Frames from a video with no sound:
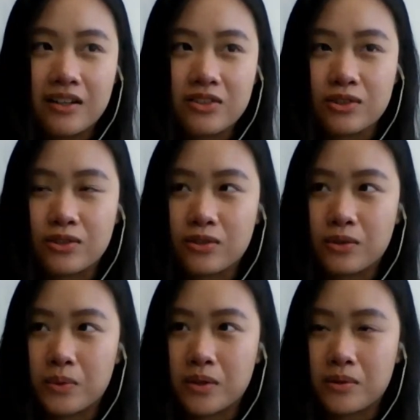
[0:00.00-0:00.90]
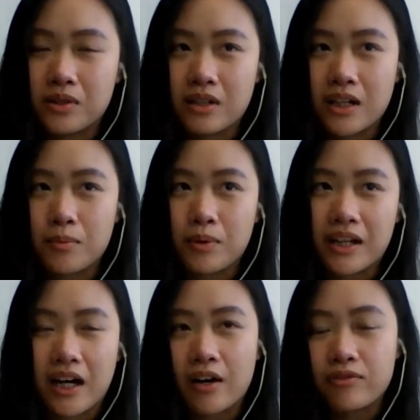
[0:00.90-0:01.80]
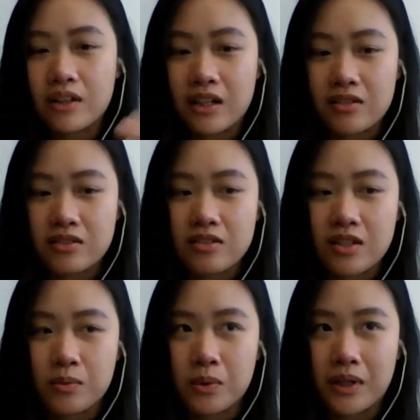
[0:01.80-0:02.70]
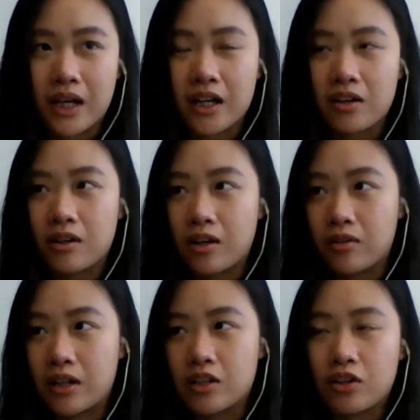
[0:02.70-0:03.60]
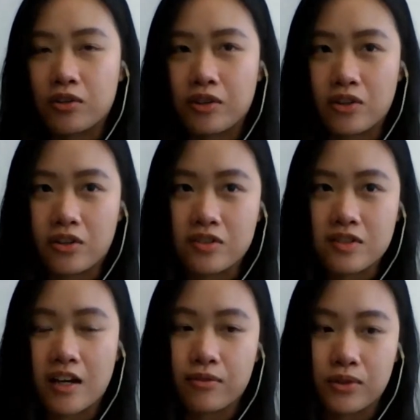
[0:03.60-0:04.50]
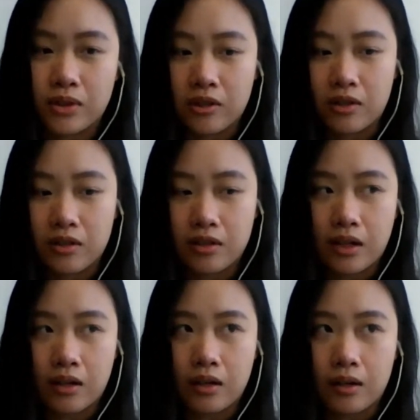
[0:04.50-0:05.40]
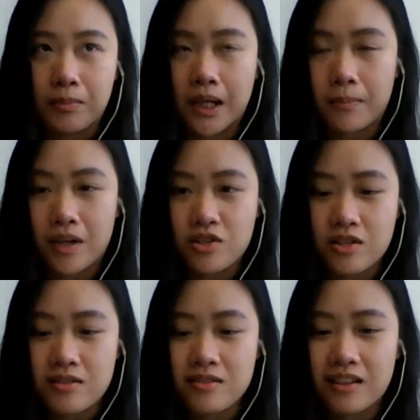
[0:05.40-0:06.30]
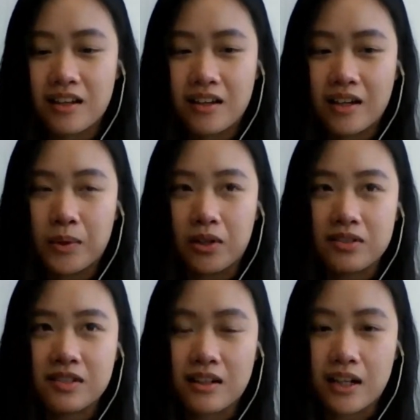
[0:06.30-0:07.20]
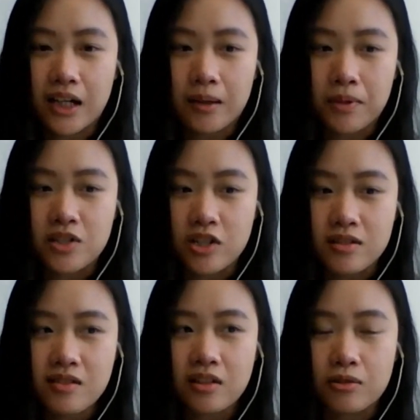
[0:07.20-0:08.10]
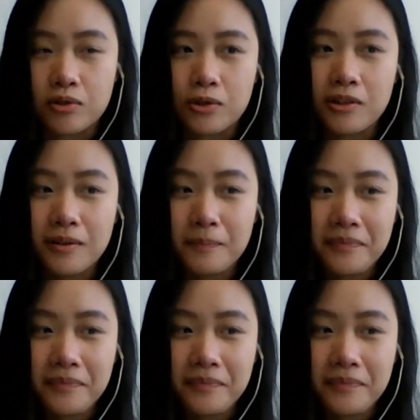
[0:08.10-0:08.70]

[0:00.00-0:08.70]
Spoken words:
So we would take a break like after classes and we would hang around at the corridors. They have the black benches and we all sit there like pigeons in a row.